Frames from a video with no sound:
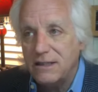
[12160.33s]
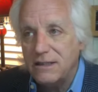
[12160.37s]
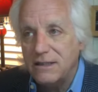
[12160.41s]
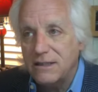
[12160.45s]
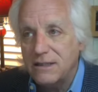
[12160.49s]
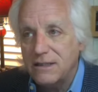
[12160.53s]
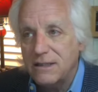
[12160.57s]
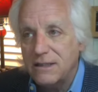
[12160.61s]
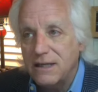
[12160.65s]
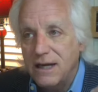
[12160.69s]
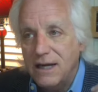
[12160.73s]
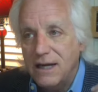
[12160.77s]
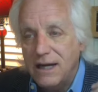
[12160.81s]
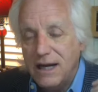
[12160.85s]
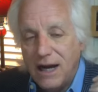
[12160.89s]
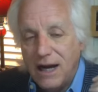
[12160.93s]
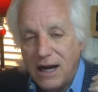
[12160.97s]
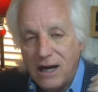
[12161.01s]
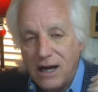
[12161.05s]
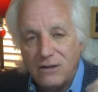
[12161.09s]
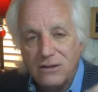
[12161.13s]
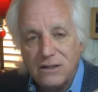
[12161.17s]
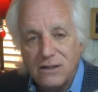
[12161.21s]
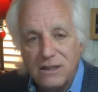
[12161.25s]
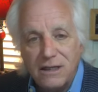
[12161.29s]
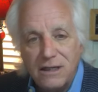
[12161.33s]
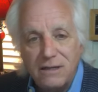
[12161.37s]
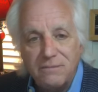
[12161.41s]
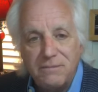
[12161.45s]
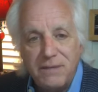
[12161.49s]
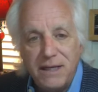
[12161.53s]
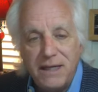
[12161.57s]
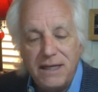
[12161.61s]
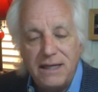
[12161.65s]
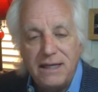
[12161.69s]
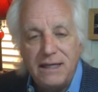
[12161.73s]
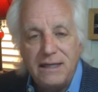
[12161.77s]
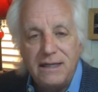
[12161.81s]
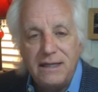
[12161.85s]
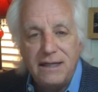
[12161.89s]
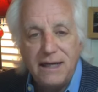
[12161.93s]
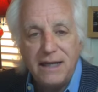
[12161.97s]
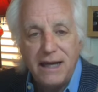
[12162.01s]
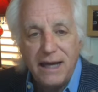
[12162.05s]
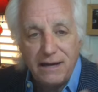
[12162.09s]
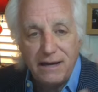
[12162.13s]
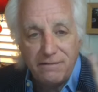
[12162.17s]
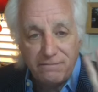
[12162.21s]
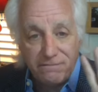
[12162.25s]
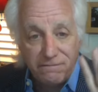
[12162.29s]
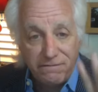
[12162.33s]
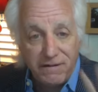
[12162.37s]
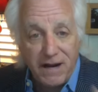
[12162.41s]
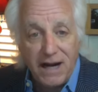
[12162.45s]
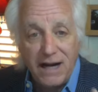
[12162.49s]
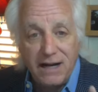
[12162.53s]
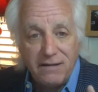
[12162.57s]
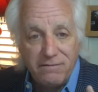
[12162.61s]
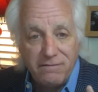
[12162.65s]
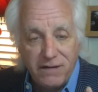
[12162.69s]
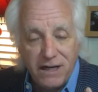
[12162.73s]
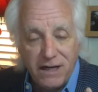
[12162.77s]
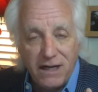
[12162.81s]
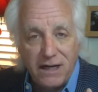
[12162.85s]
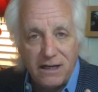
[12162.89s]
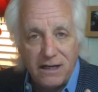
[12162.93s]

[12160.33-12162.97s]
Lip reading: I'll come in at $5